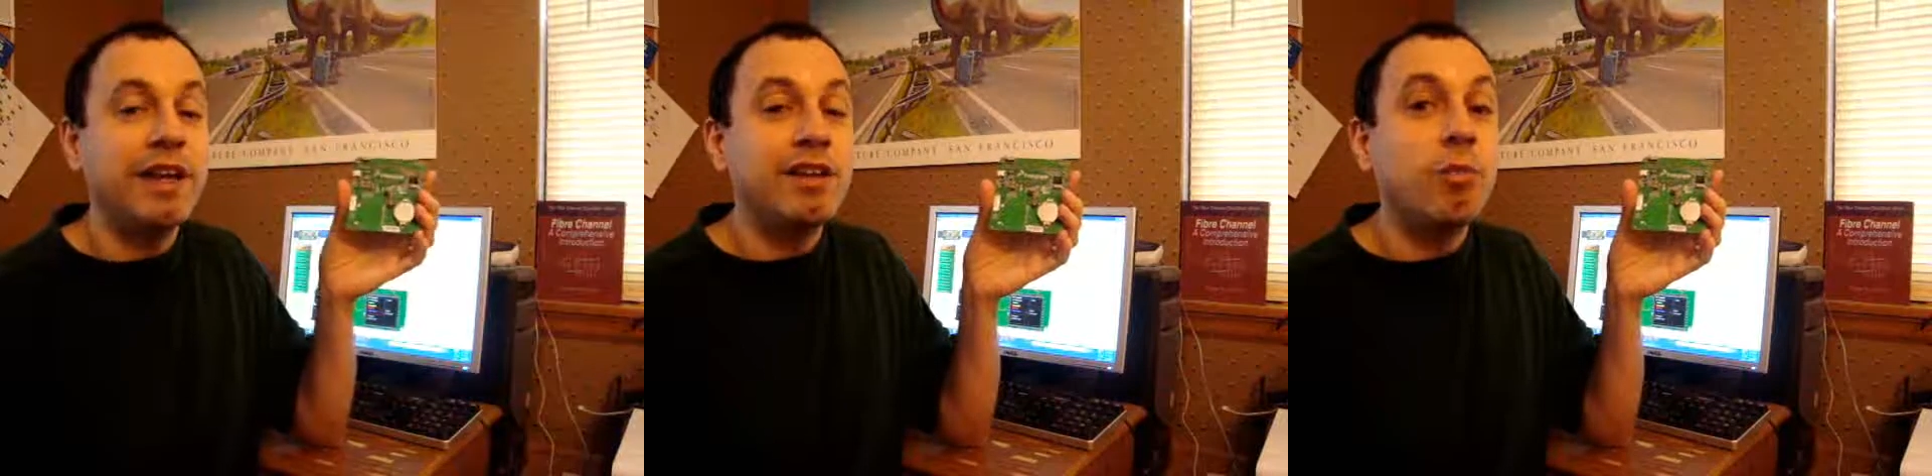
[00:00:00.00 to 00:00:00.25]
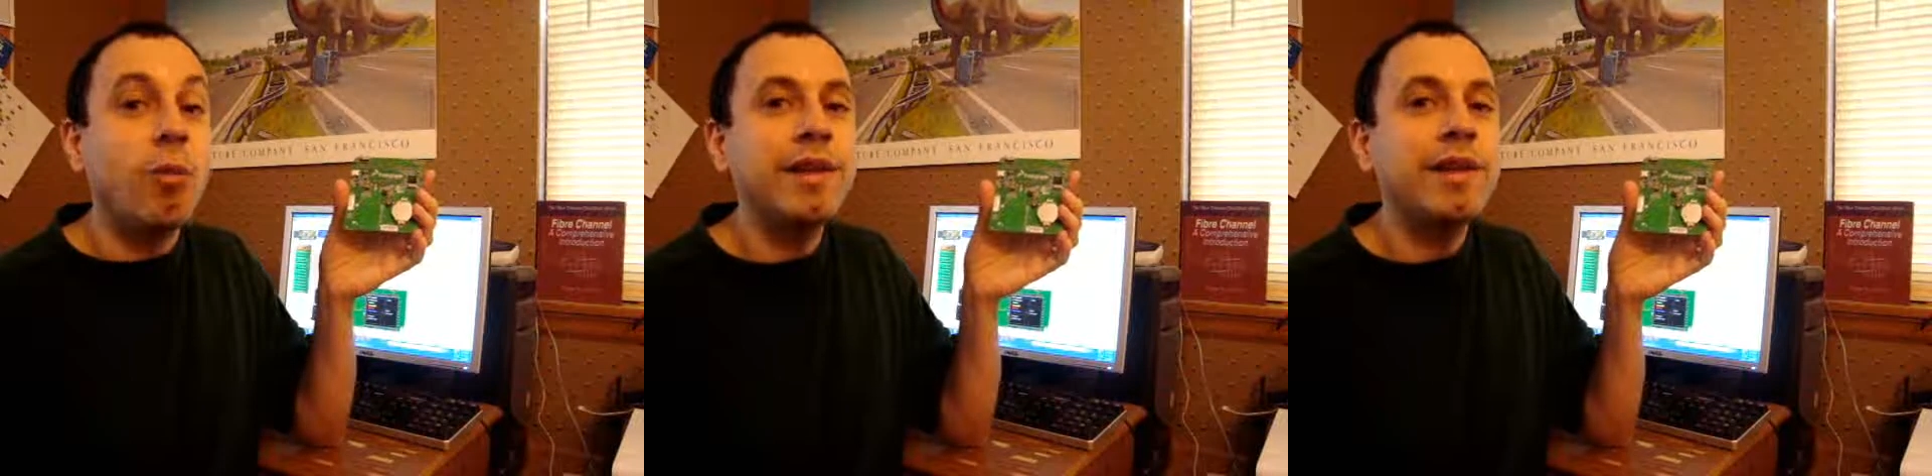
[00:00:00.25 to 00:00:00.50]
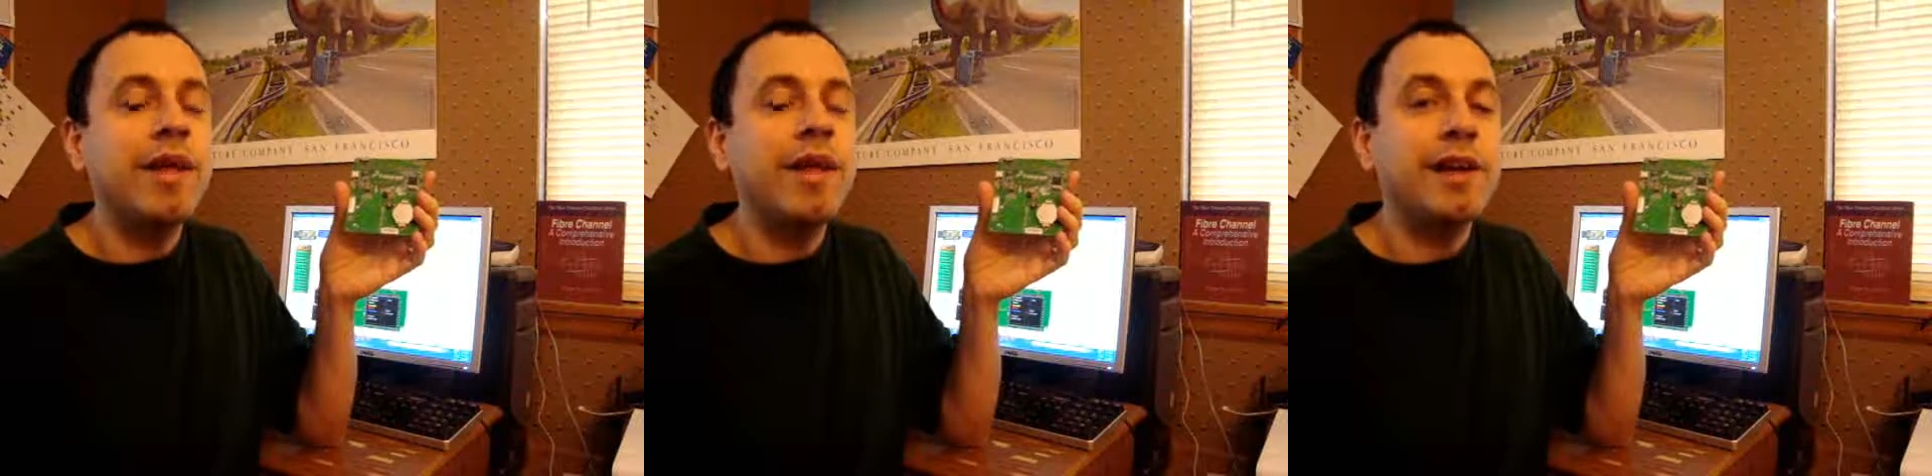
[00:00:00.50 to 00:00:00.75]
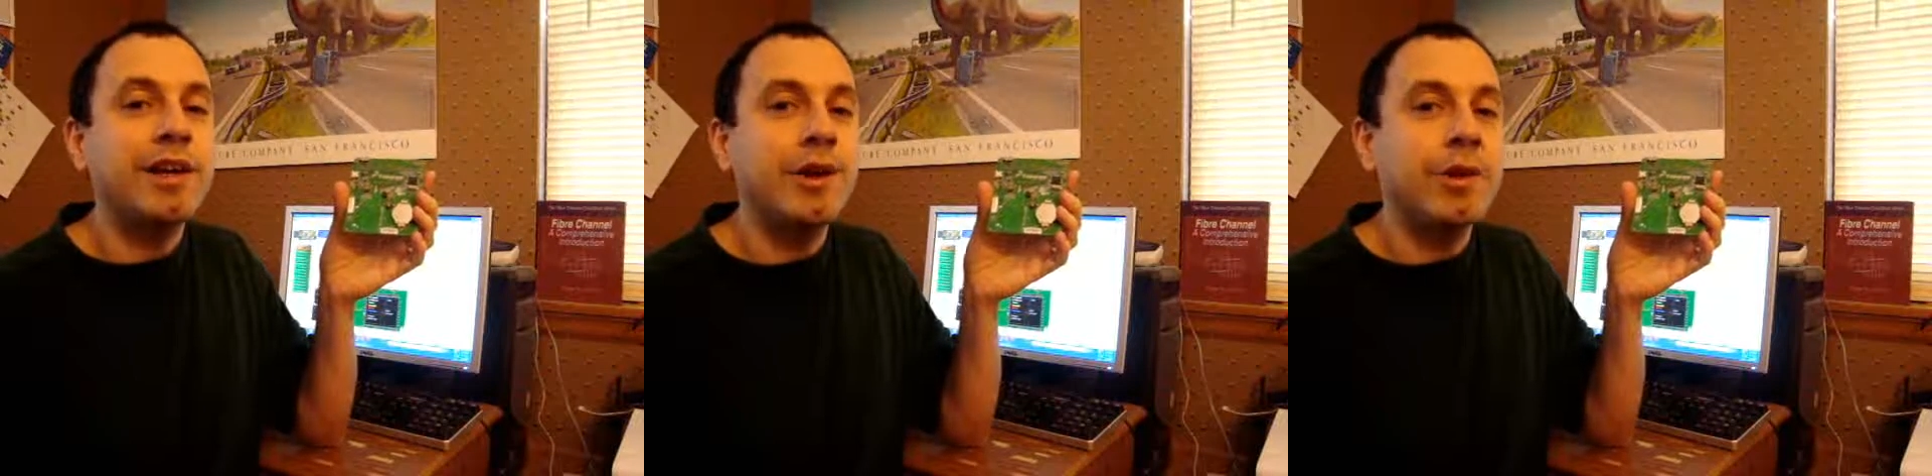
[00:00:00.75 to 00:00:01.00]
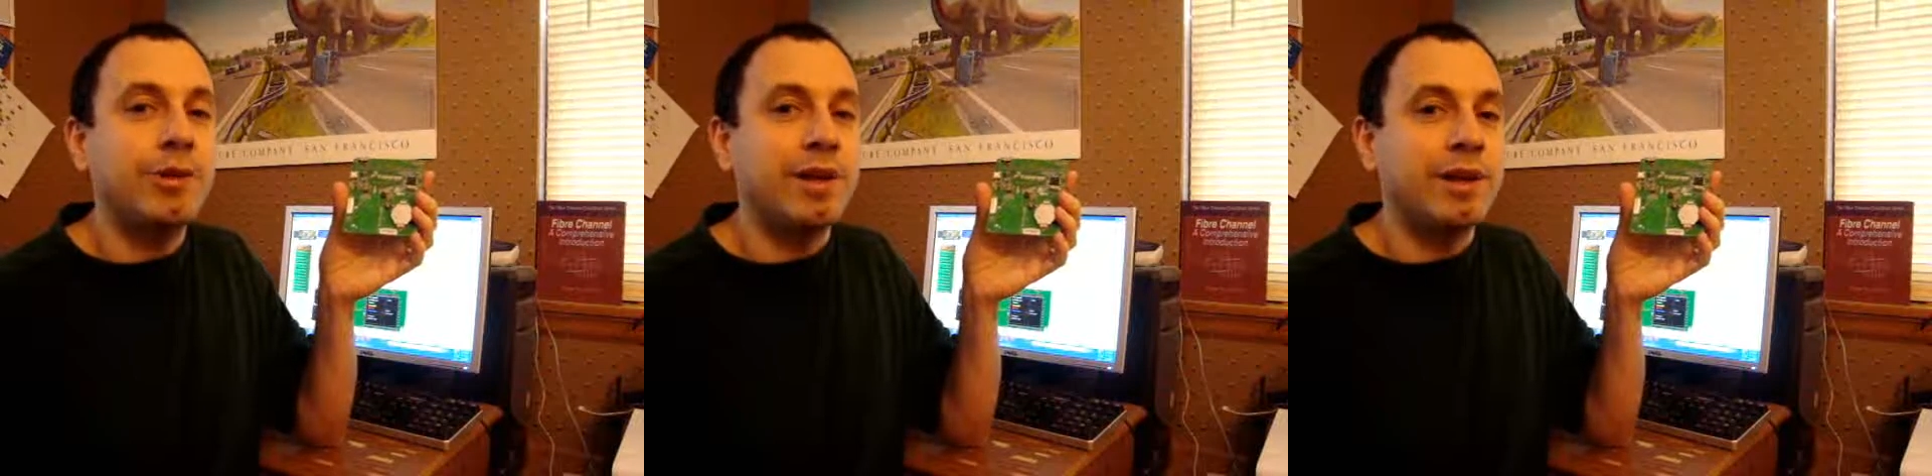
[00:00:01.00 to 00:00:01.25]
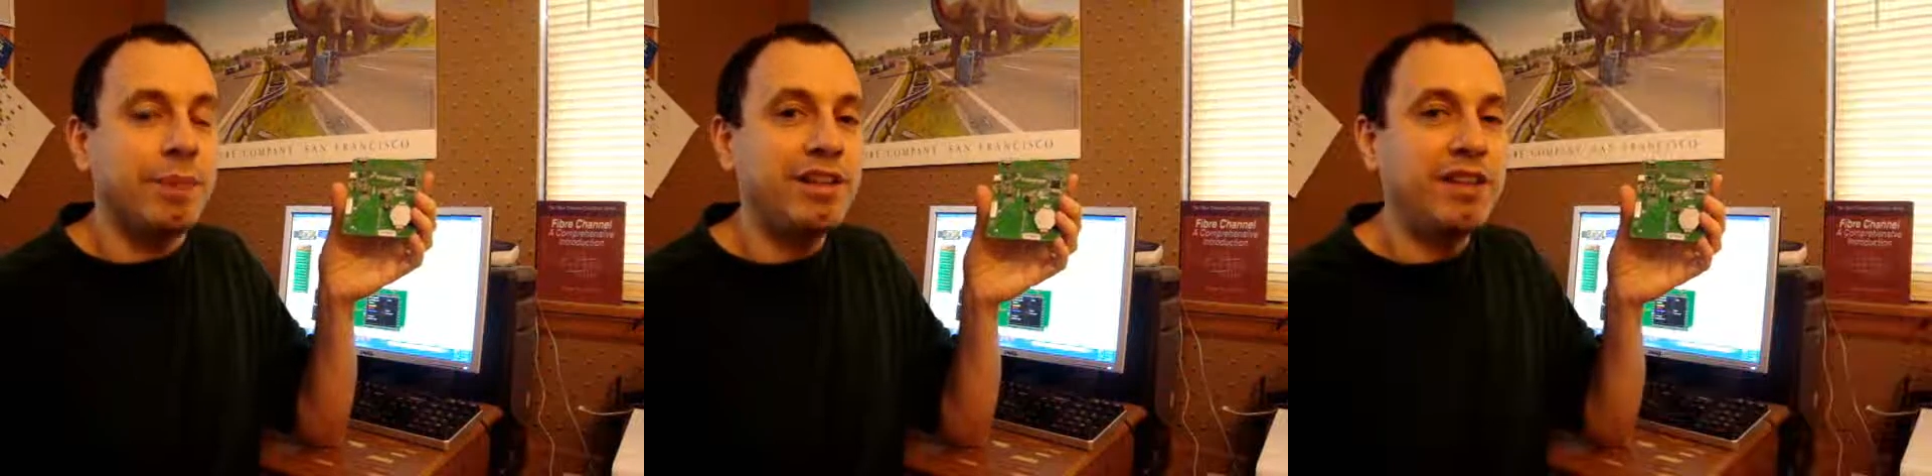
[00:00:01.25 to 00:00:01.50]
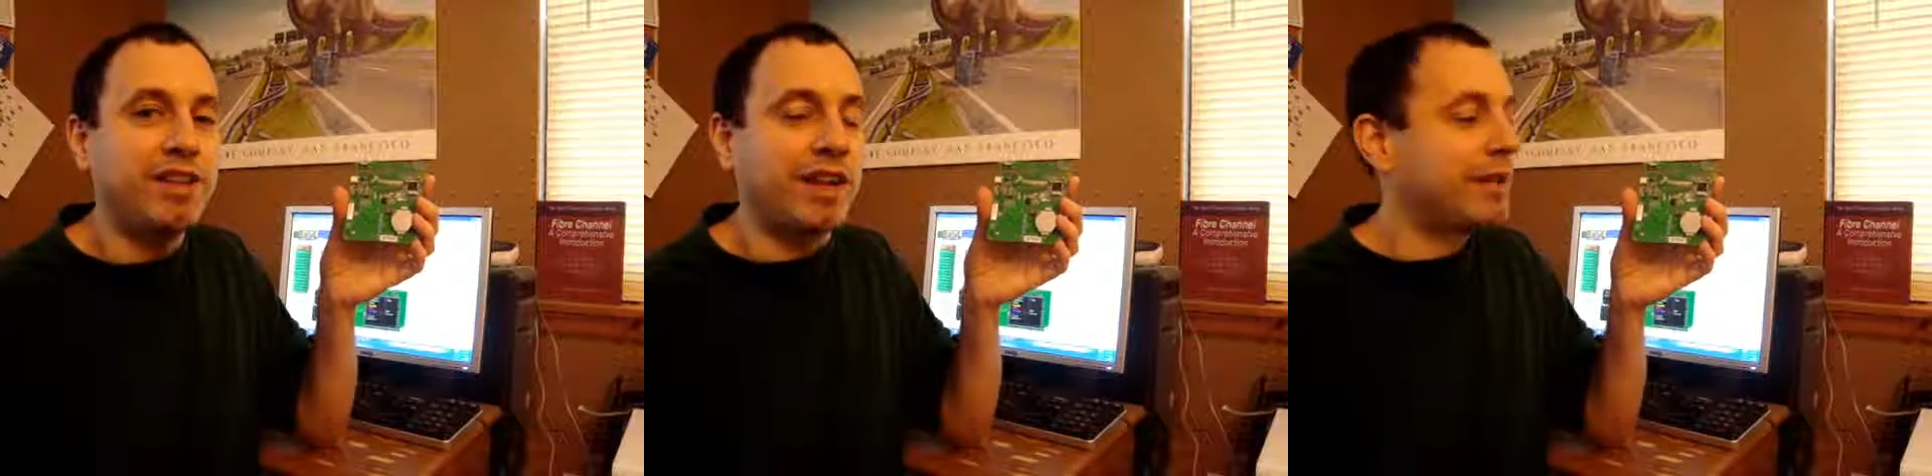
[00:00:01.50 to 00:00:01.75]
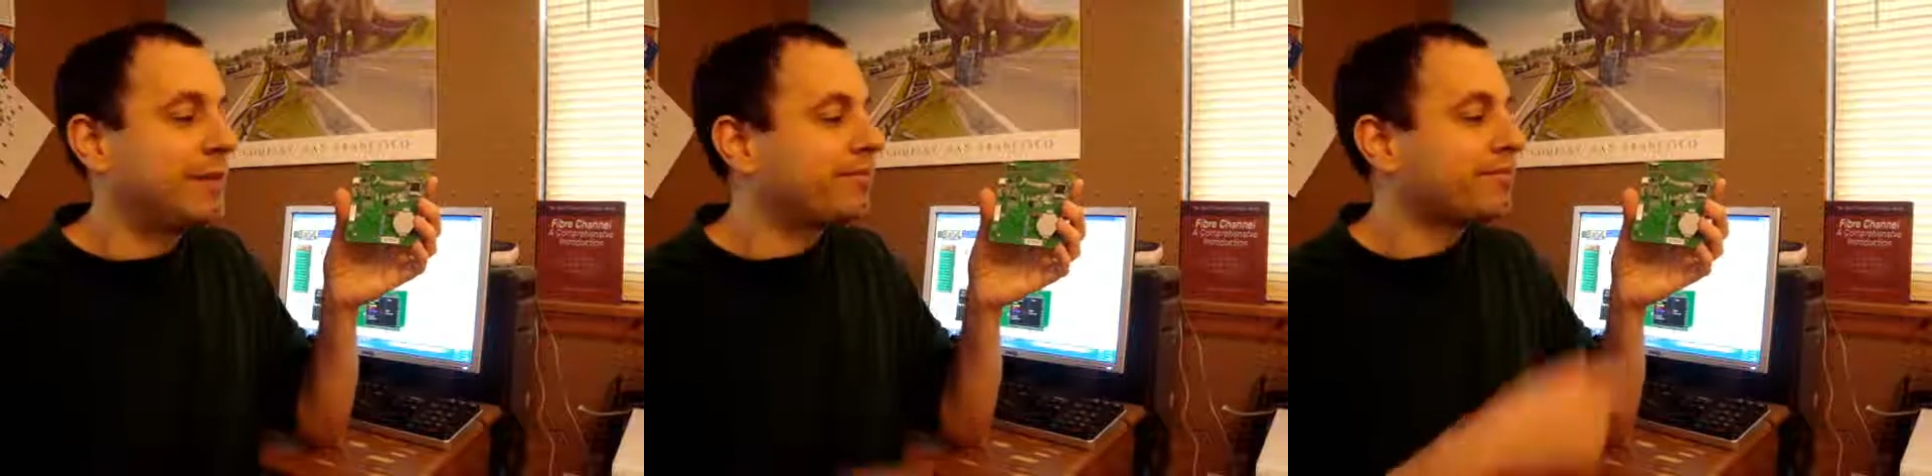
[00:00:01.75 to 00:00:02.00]
It's one line of code in
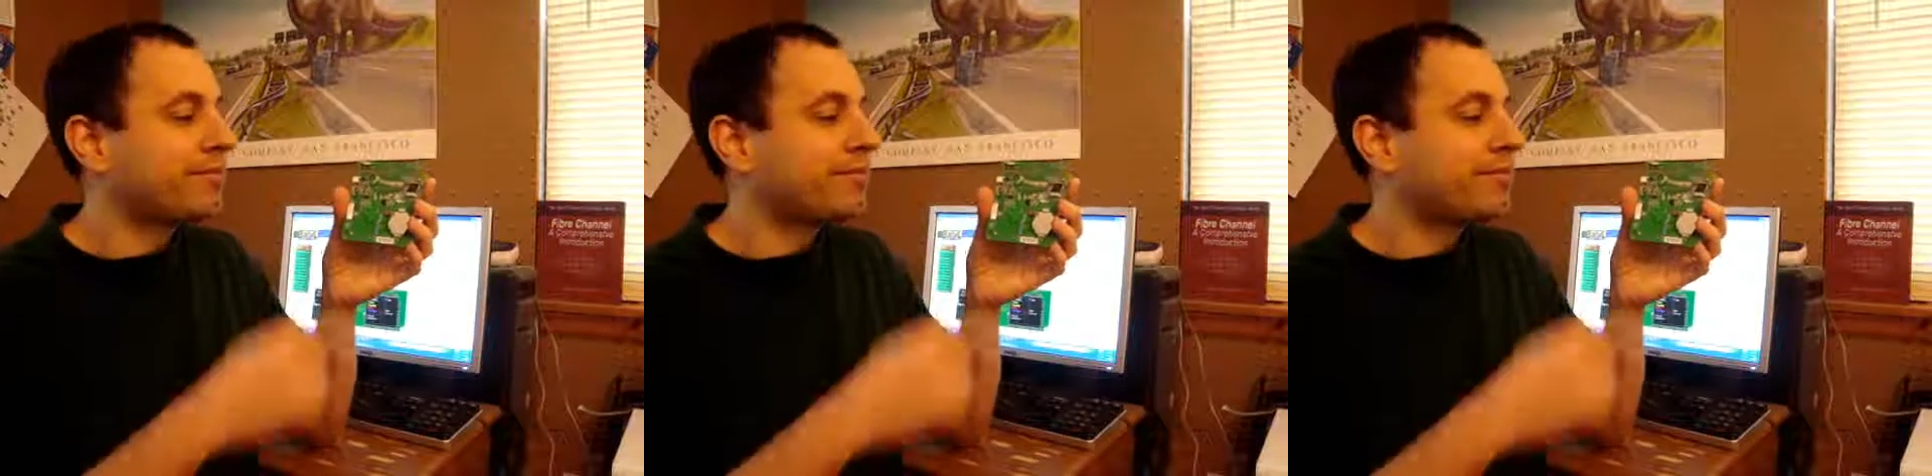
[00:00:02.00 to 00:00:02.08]
BASIC